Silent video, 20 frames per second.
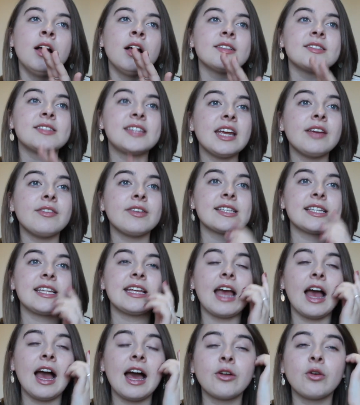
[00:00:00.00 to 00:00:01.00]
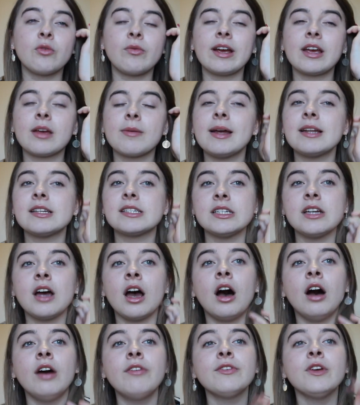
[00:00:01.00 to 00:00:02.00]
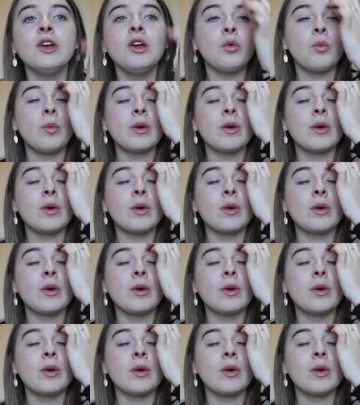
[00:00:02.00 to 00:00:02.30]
Seriously, cannot recommend enough,